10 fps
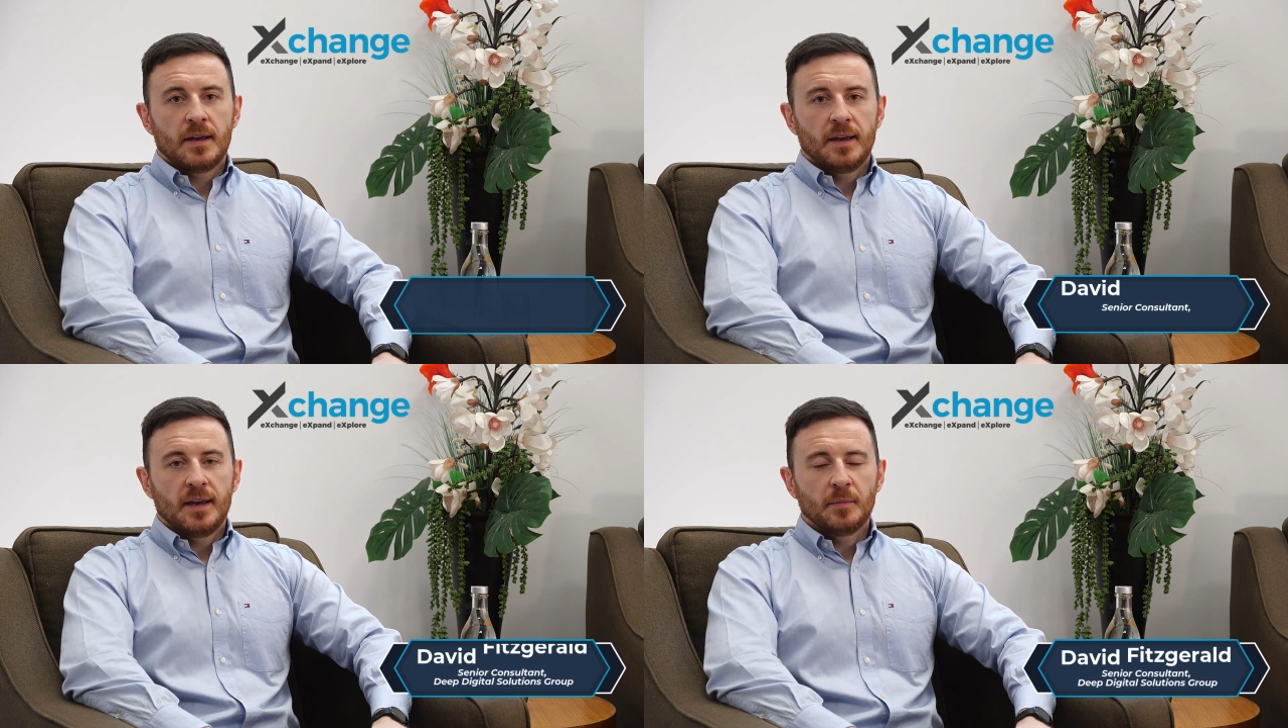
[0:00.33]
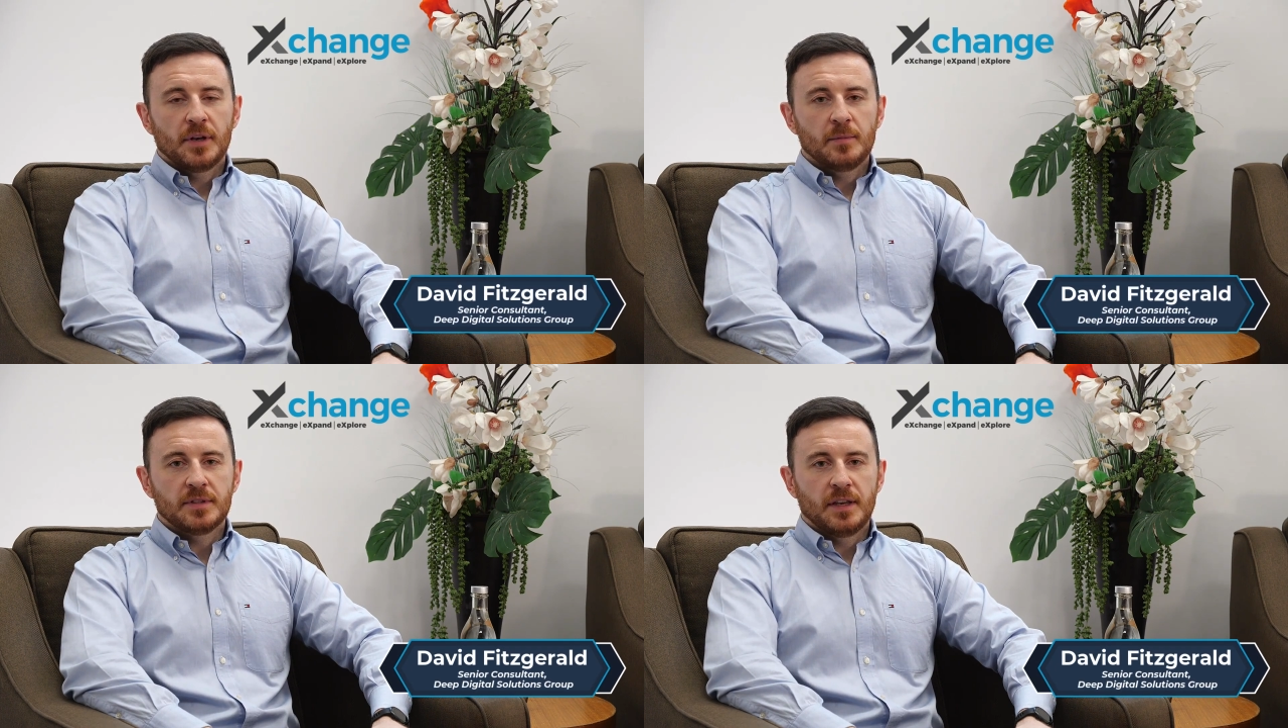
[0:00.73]
My
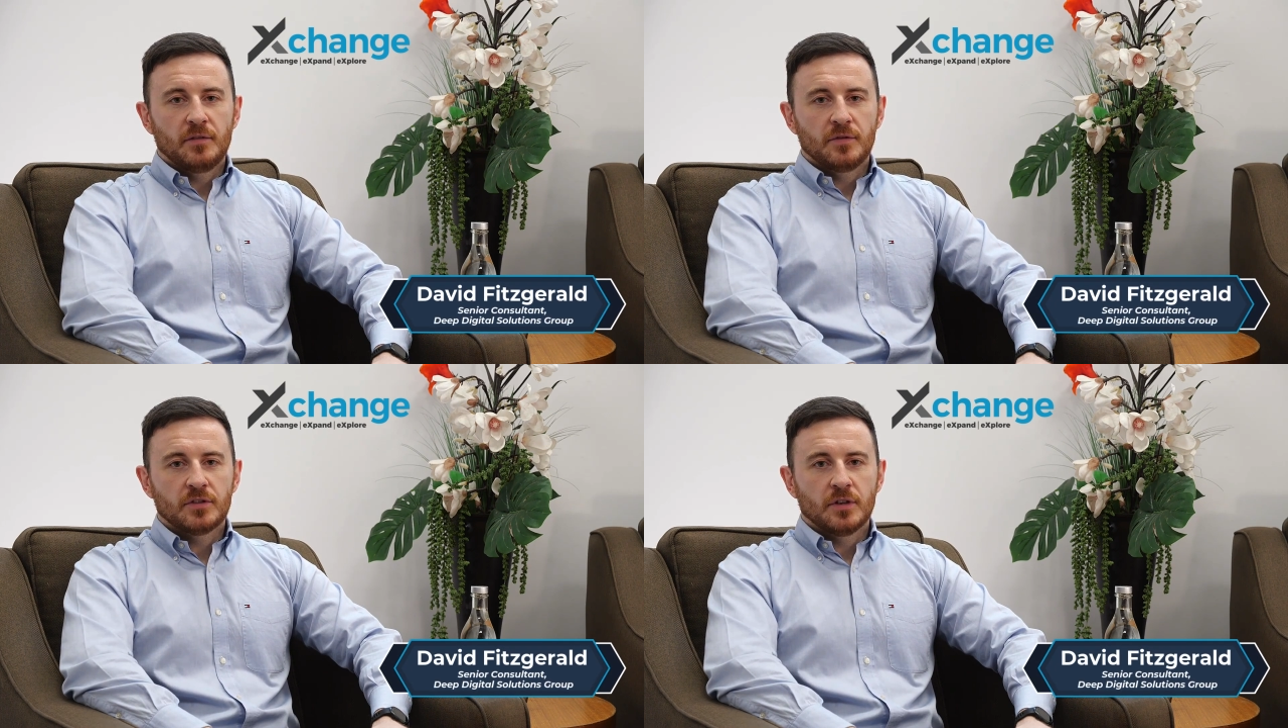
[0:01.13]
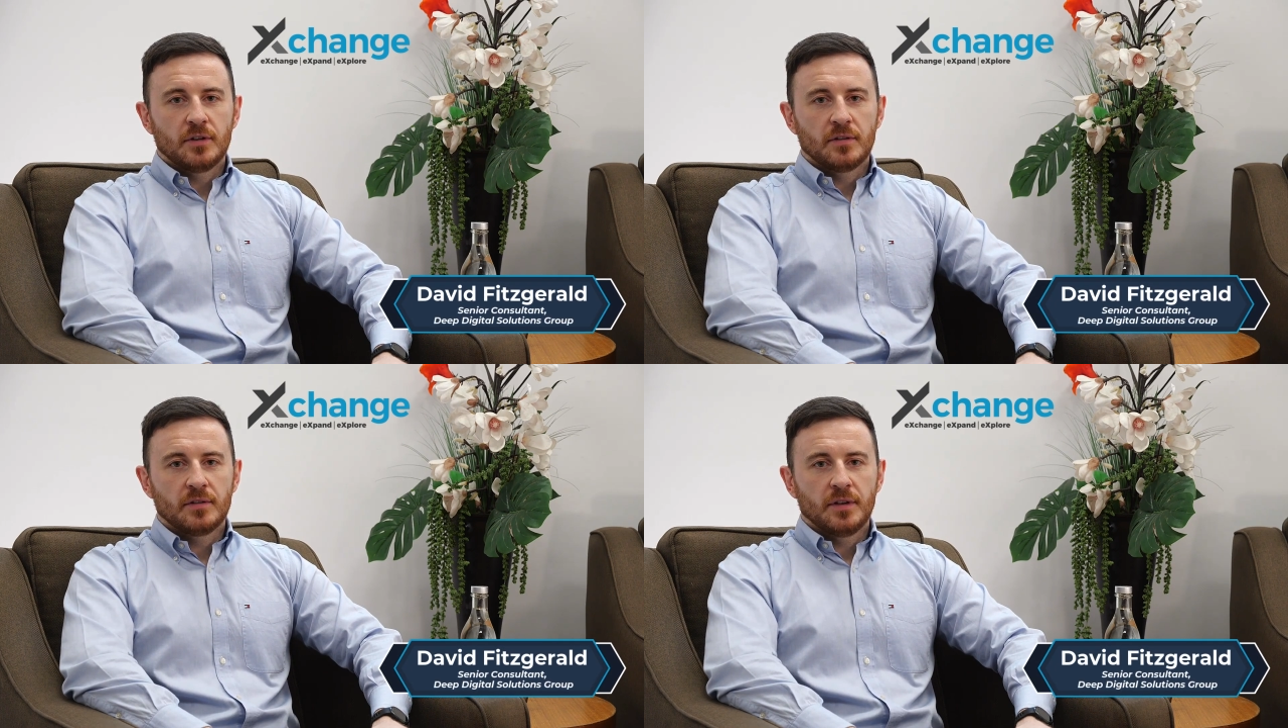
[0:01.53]
name is David
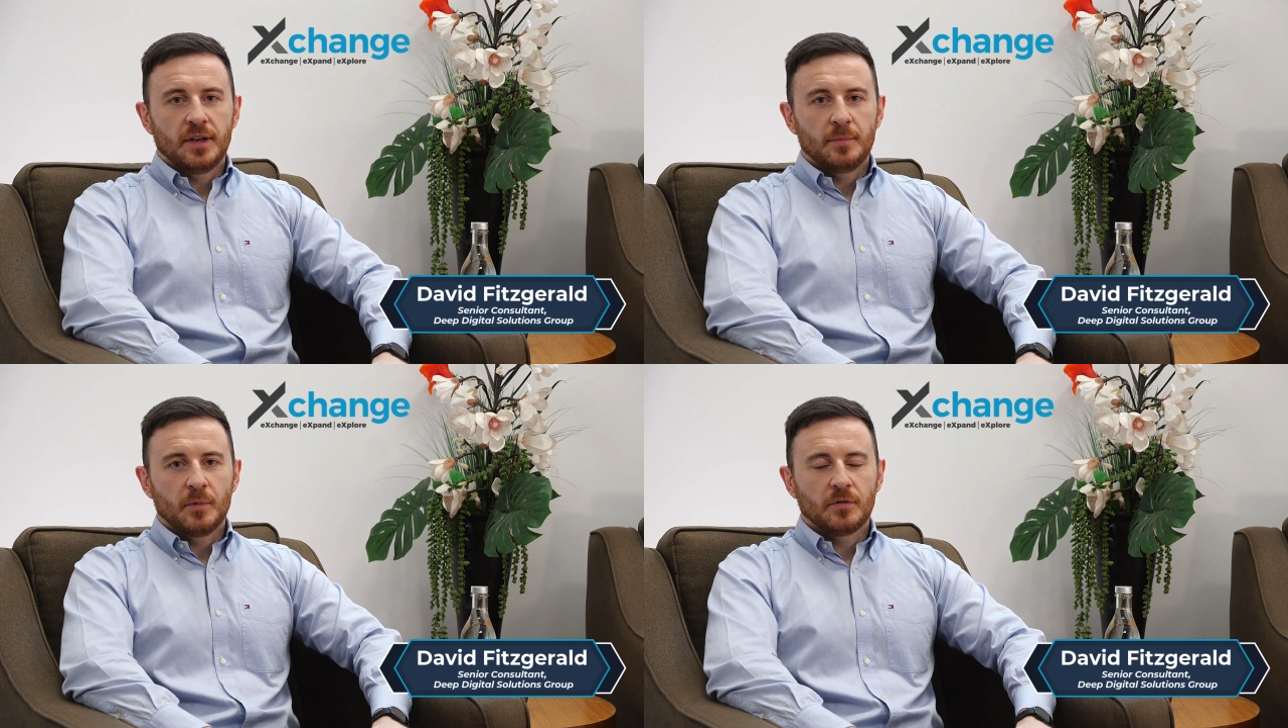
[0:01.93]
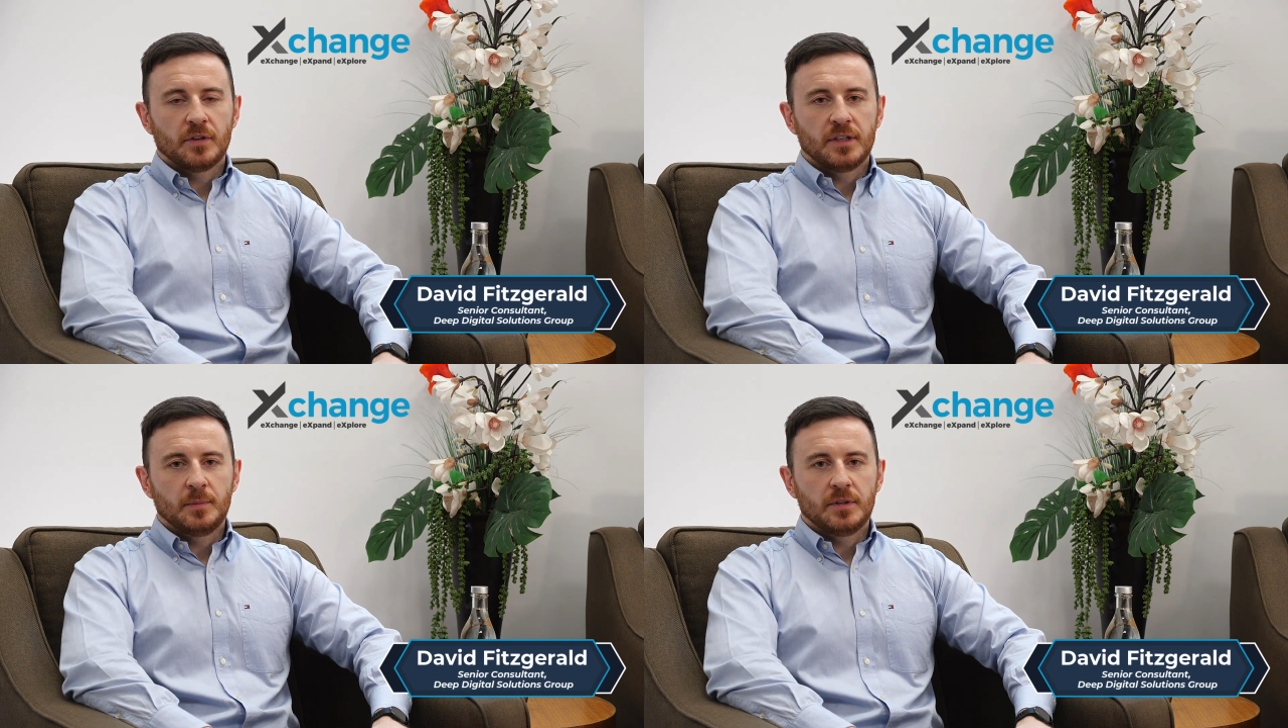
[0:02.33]
Fitzgerald. I work for
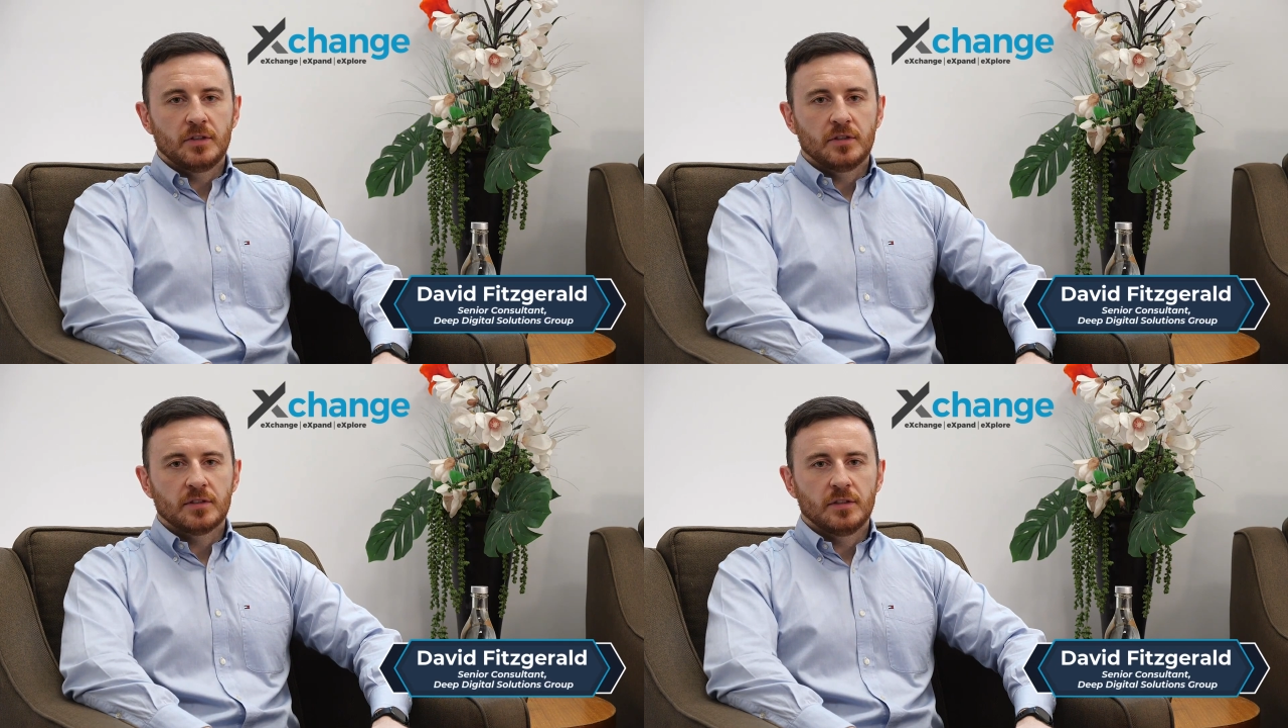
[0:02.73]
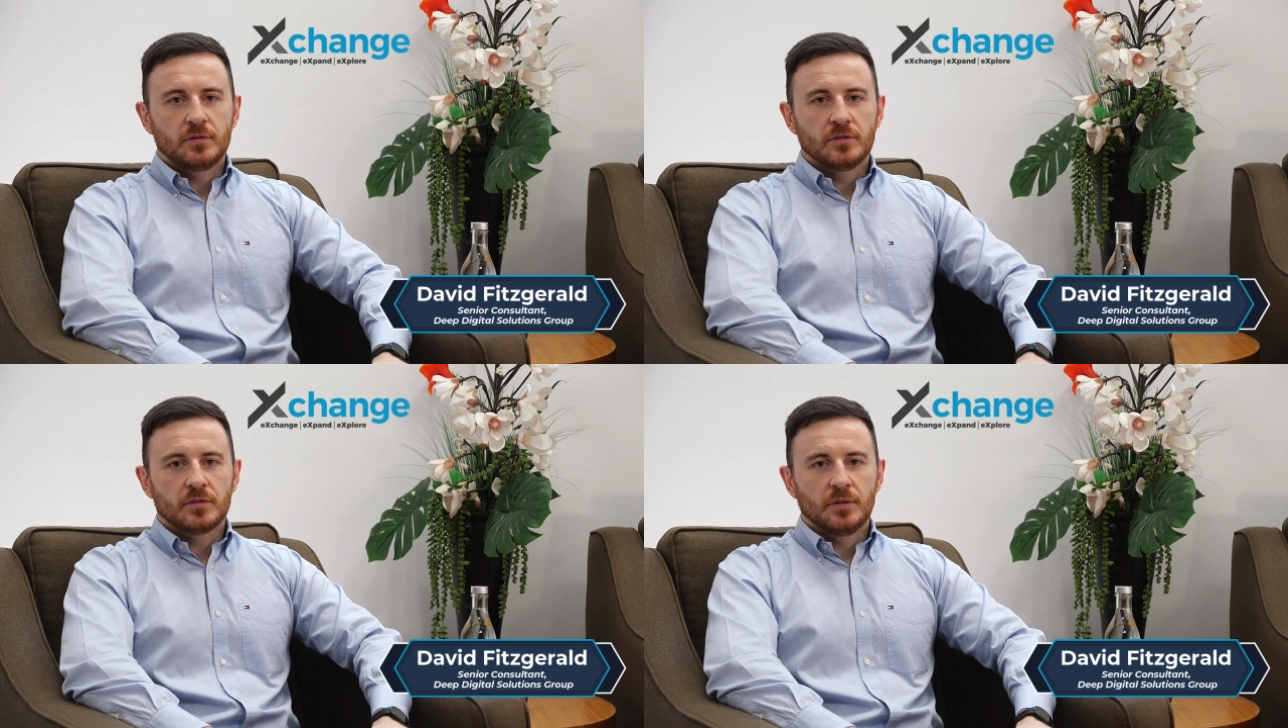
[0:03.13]
Deep Digital
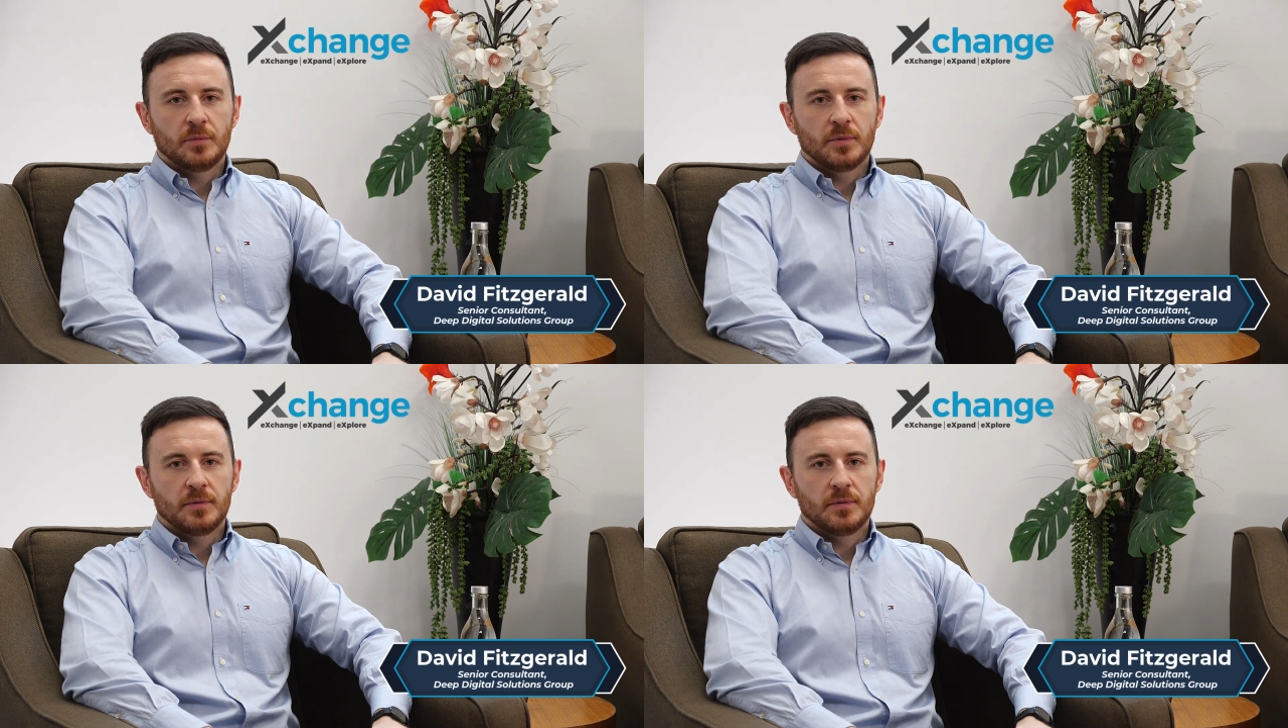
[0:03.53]
Solutions Group.